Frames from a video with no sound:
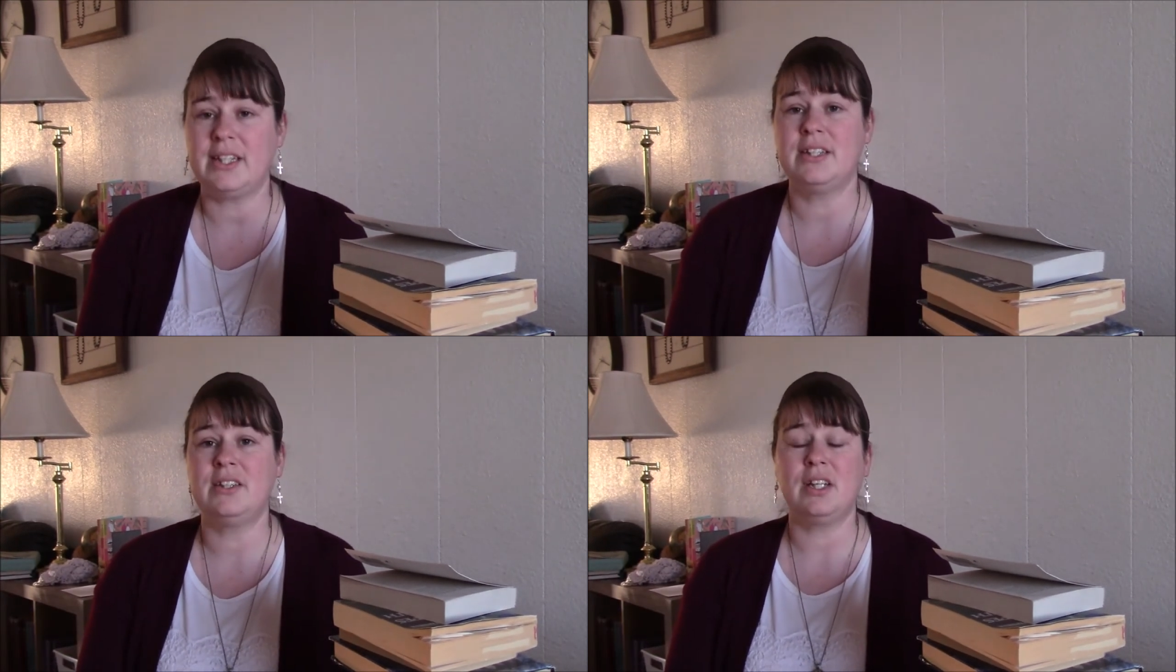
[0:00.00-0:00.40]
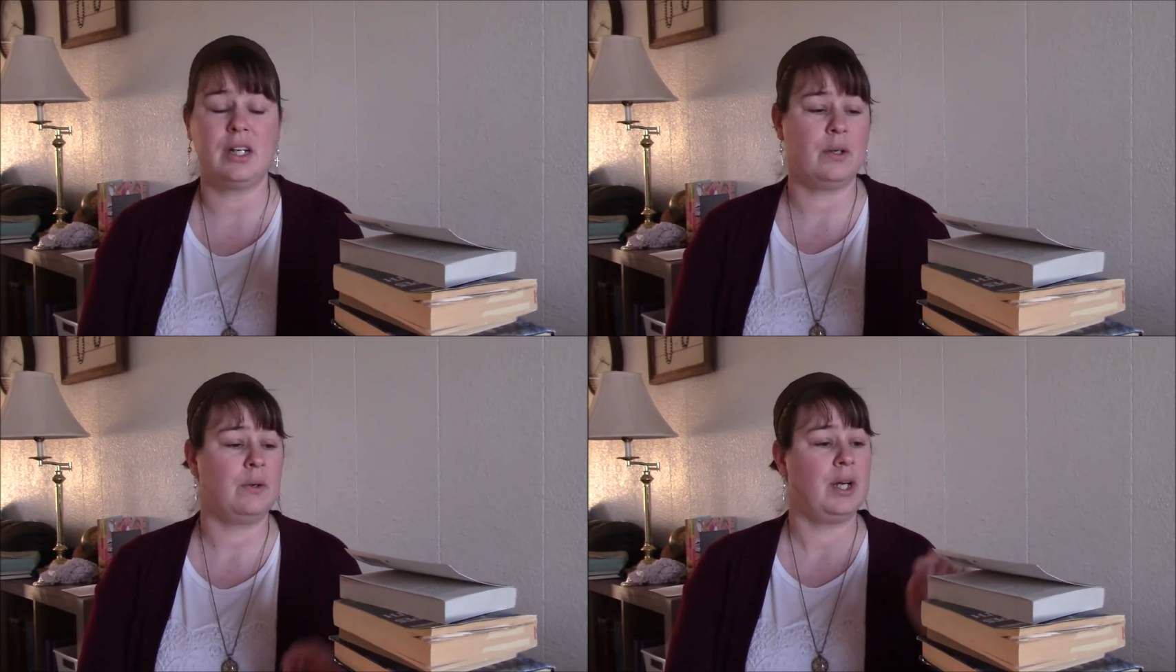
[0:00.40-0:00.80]

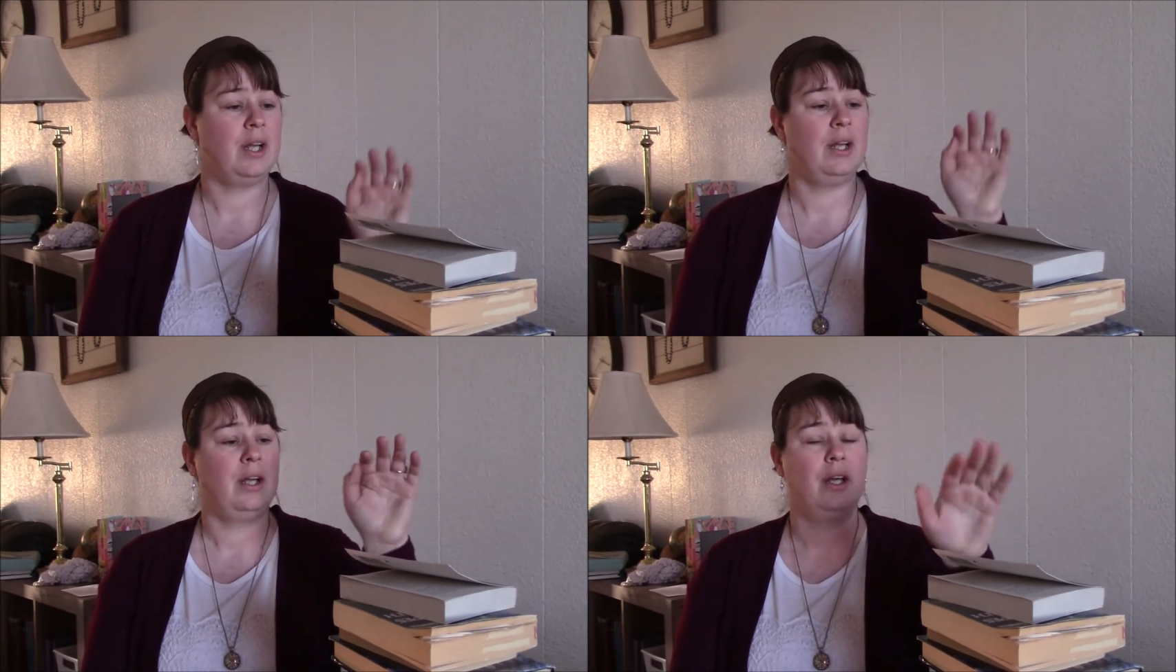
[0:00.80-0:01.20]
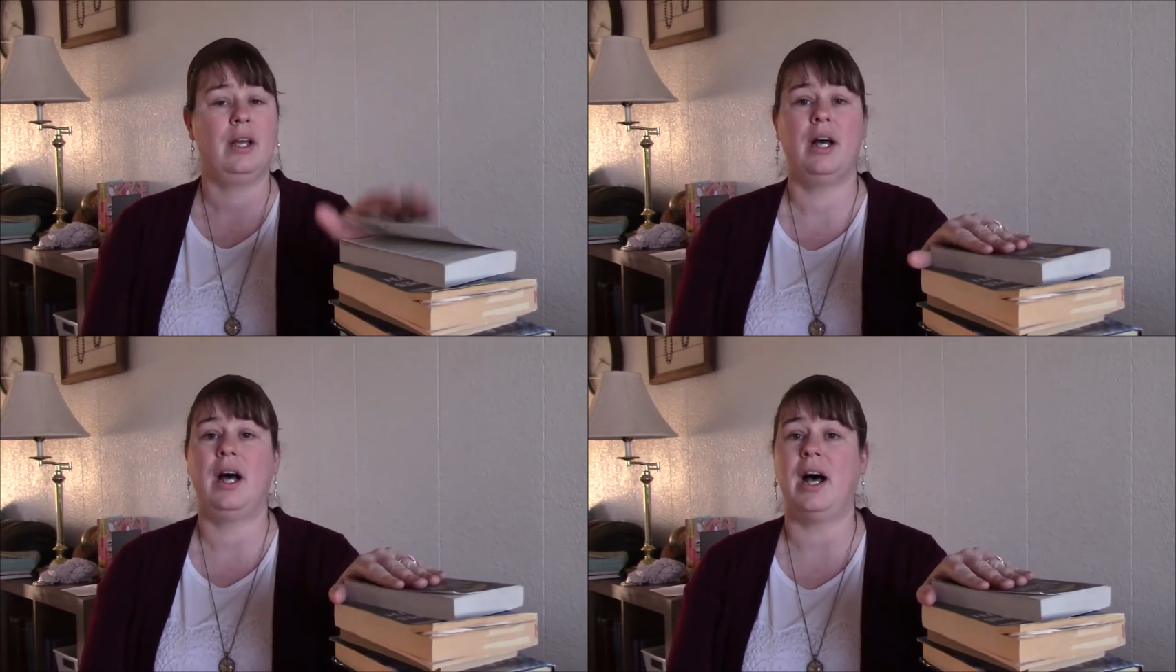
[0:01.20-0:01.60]
So
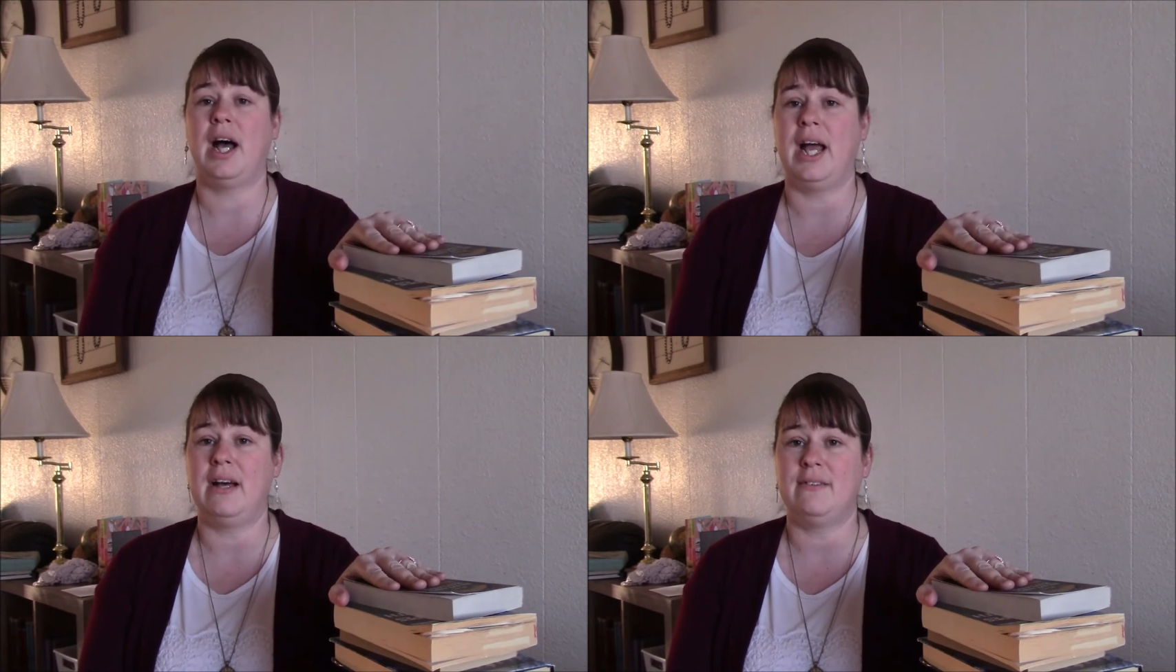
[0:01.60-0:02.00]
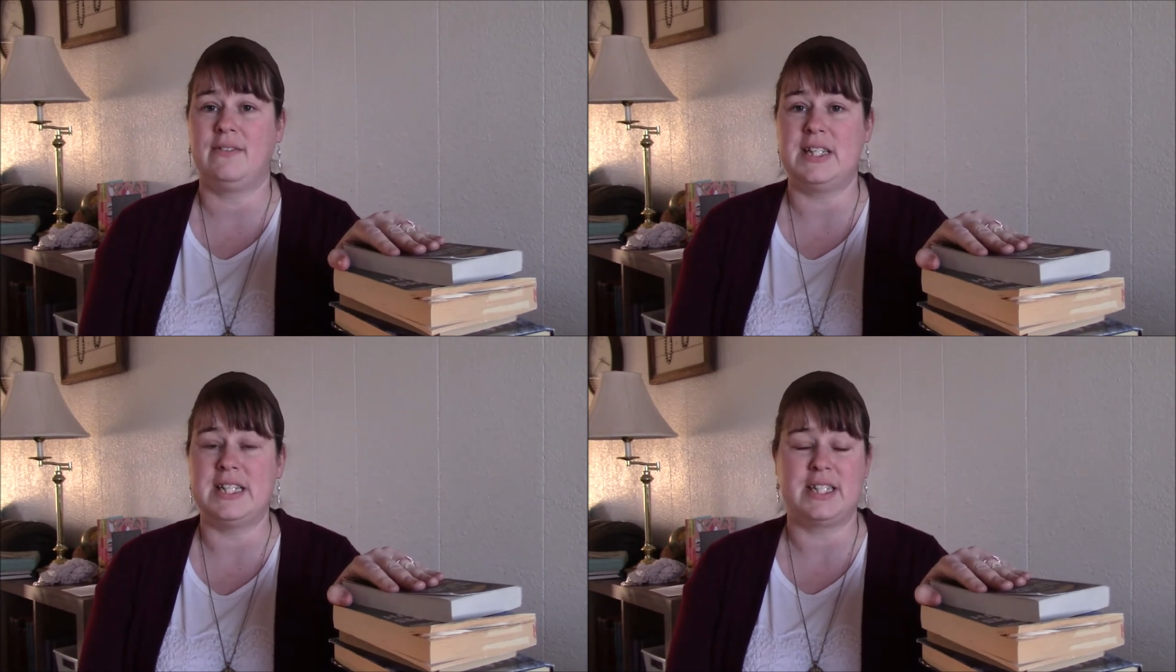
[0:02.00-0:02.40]
I
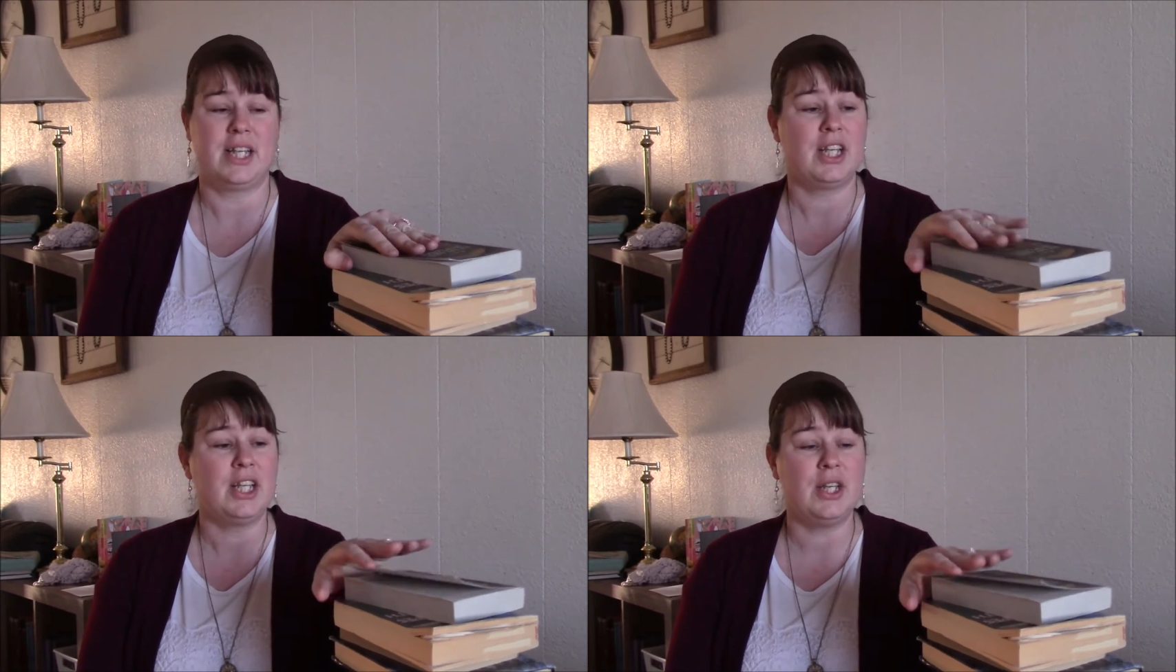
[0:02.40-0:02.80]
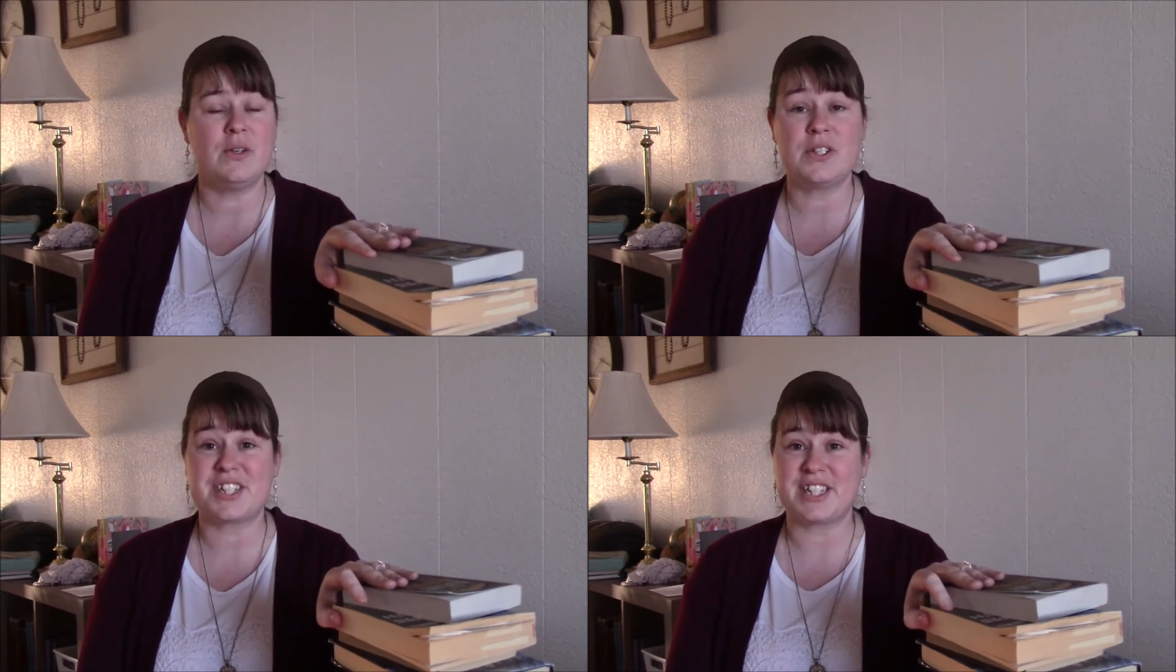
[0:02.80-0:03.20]
have this
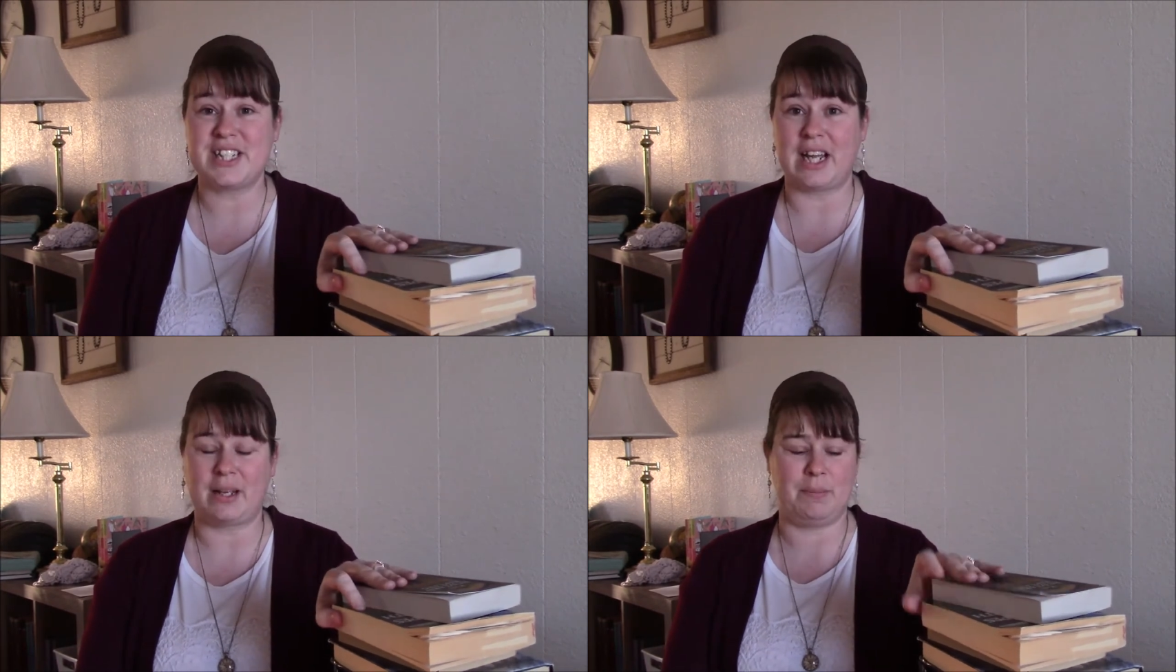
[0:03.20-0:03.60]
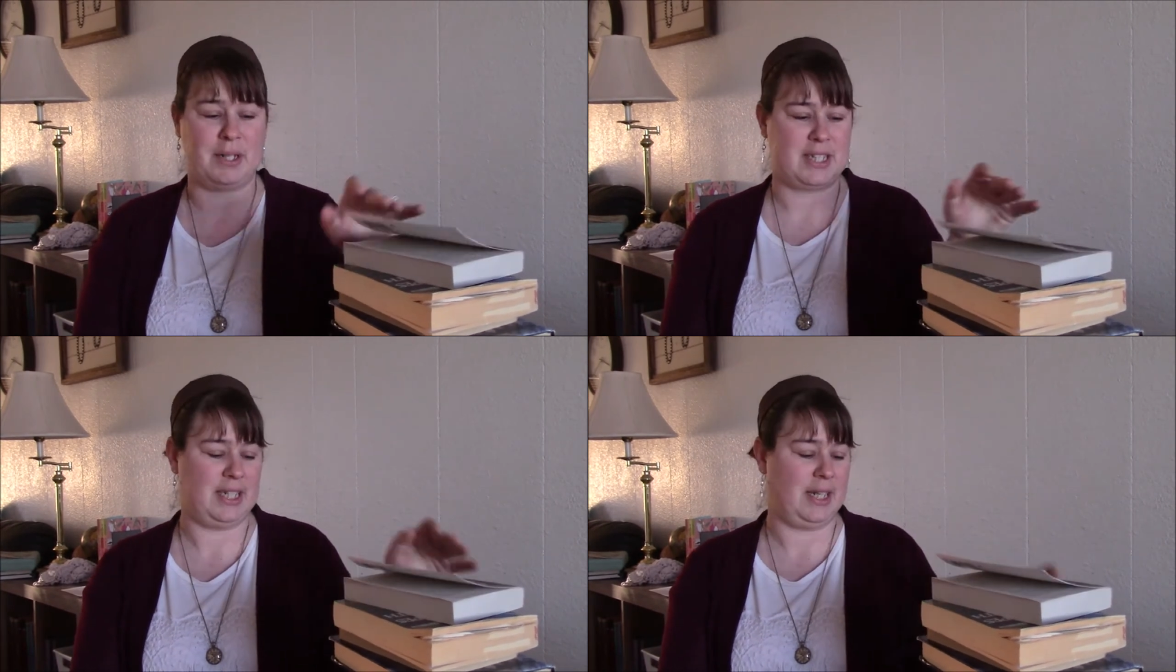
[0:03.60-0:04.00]
huge stack of
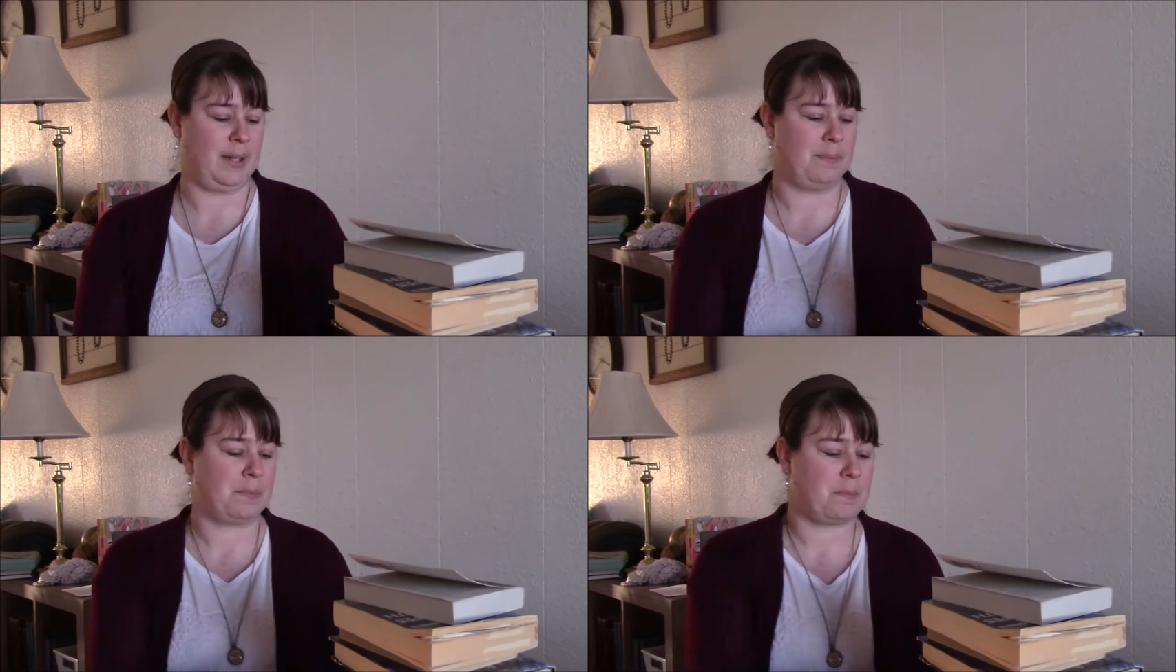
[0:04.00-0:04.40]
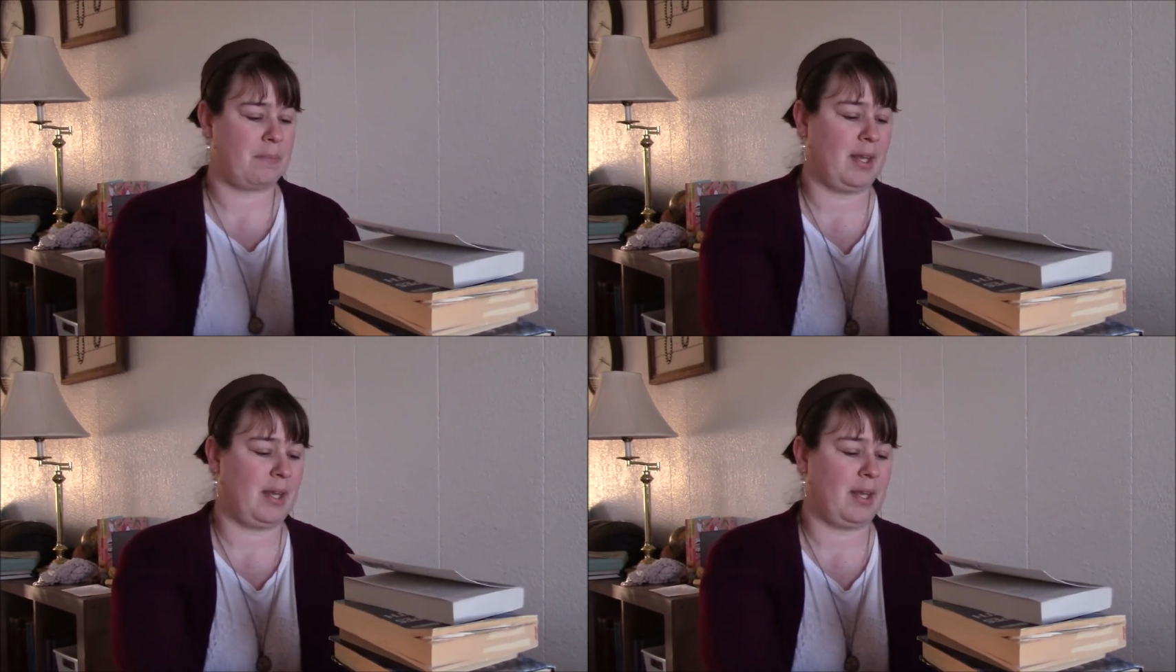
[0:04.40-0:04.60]
books here,